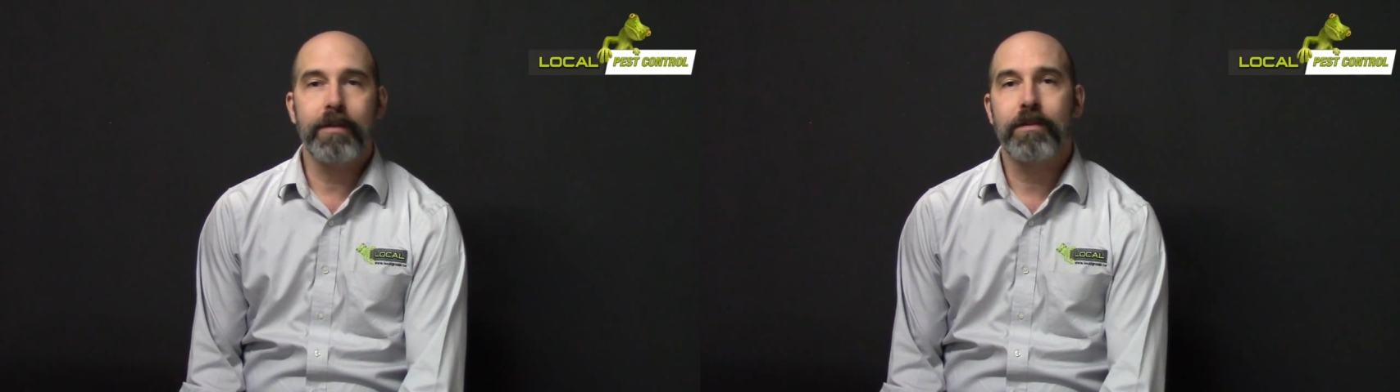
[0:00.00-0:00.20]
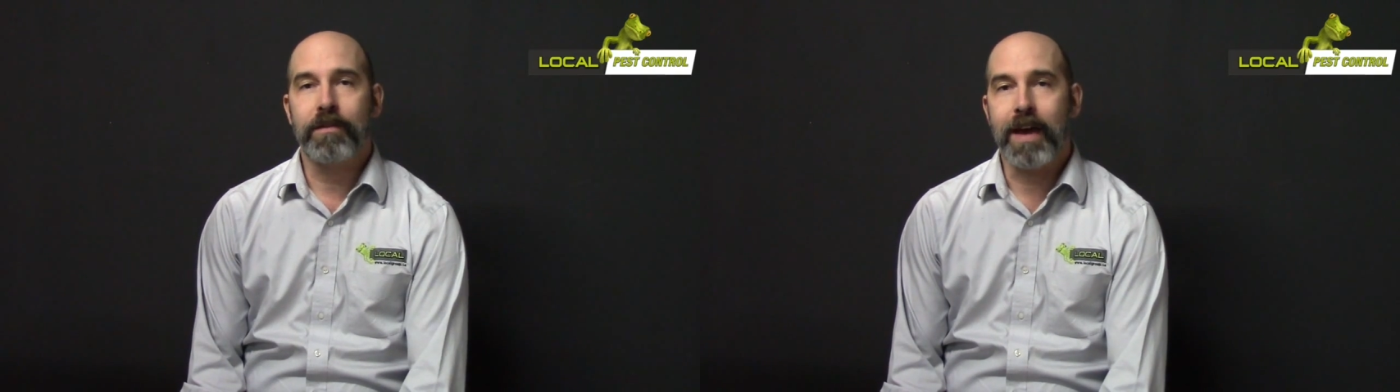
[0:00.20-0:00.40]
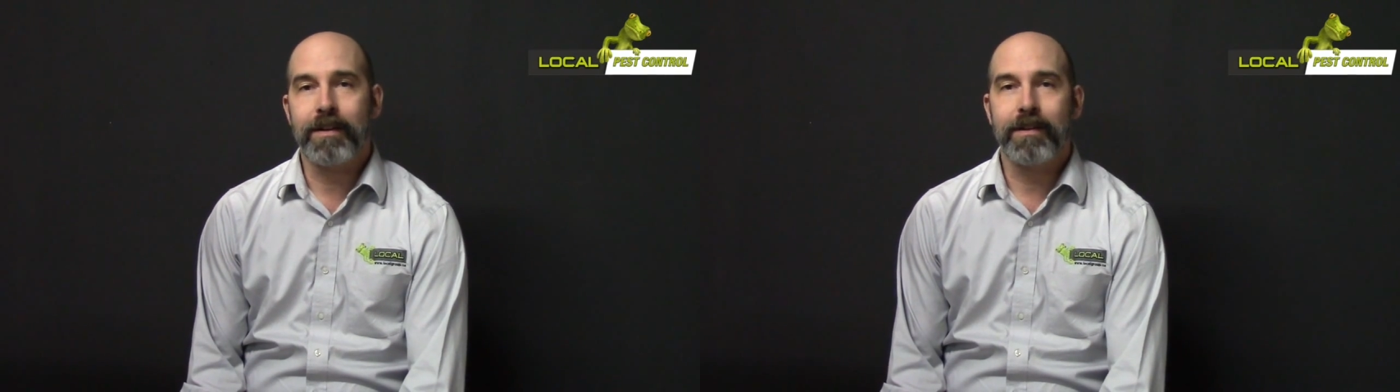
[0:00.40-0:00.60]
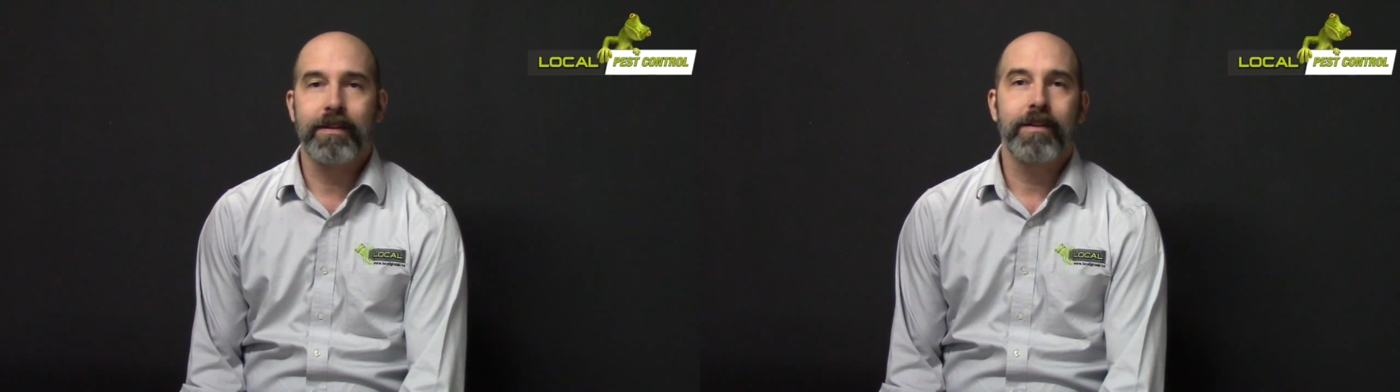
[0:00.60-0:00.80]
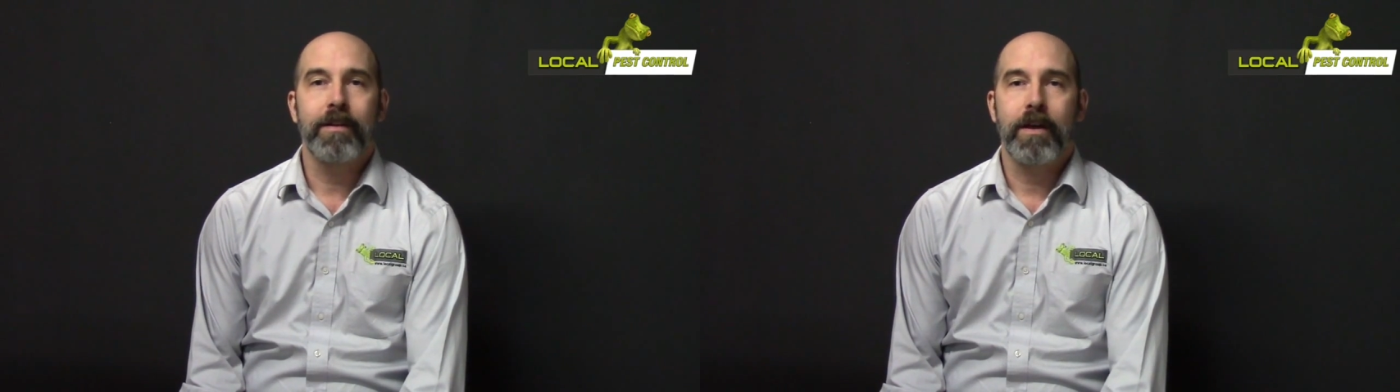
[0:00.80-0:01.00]

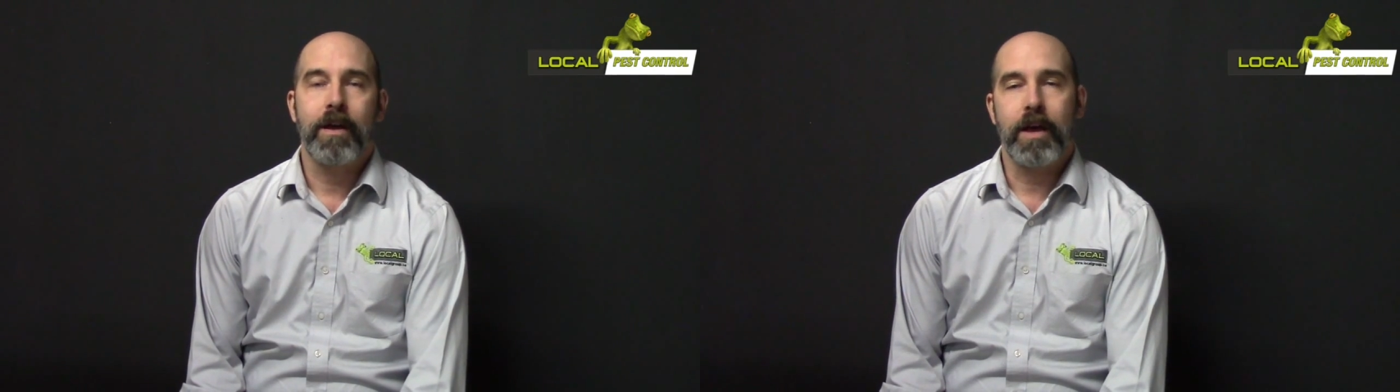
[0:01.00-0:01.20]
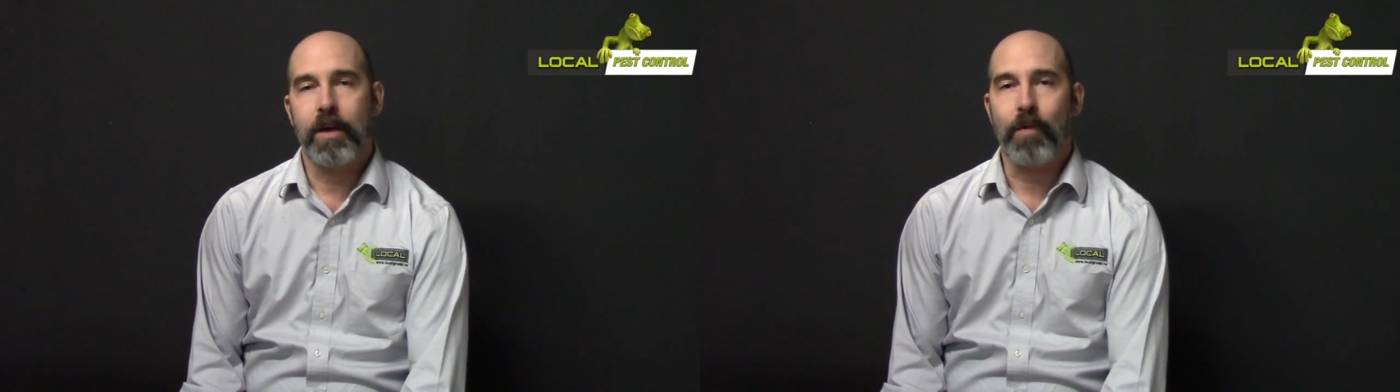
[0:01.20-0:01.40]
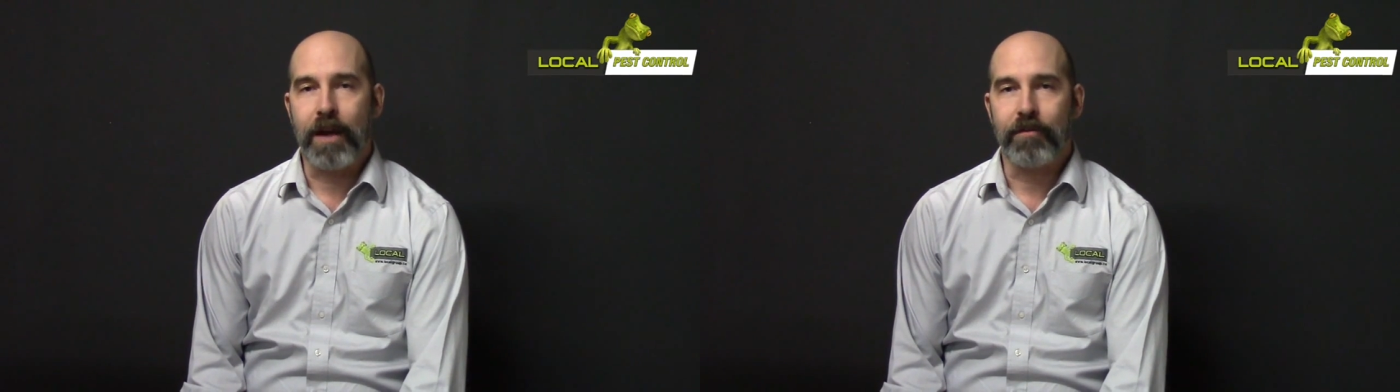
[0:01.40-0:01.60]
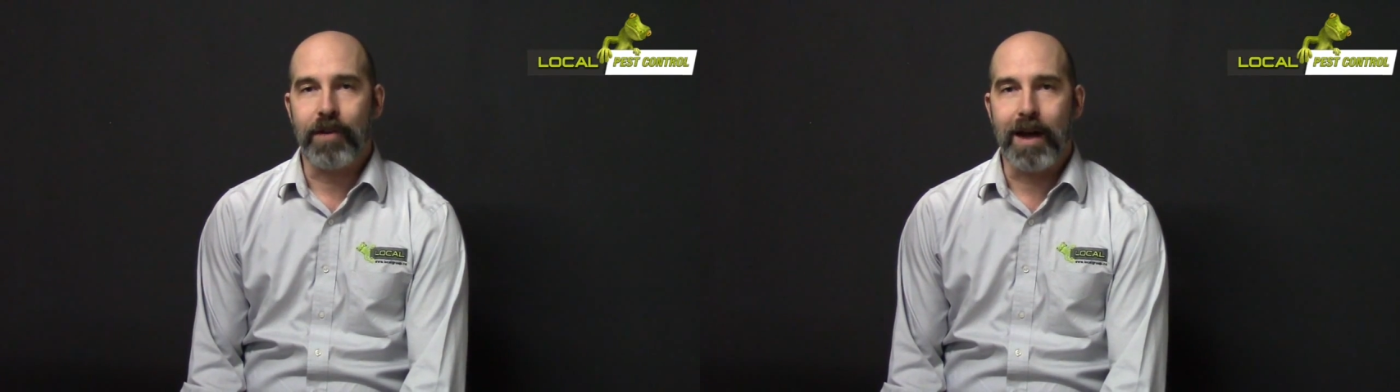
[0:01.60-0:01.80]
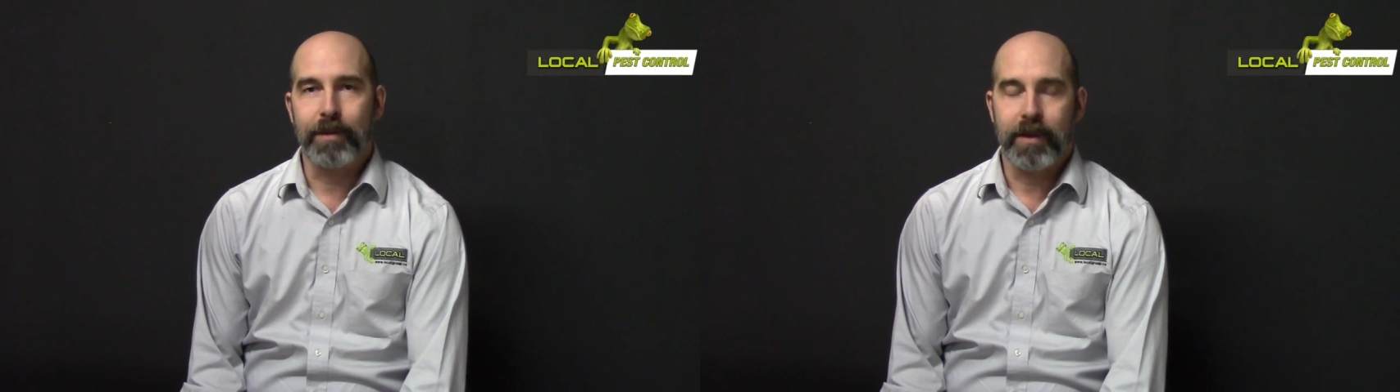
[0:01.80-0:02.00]
set a rat
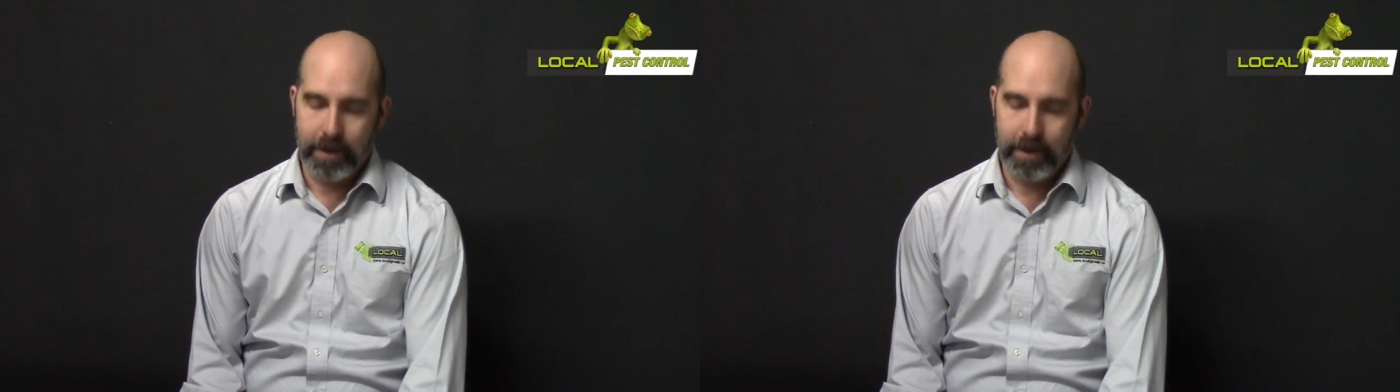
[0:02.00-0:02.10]
trap.